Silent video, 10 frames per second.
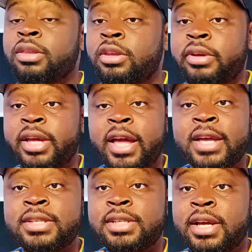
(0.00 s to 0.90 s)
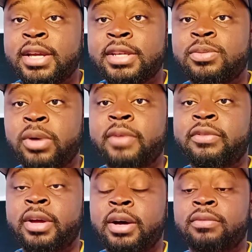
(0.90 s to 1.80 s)
You can't stay this way
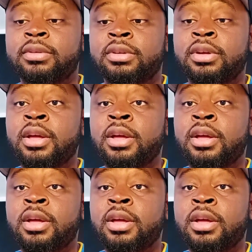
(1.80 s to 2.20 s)
forever.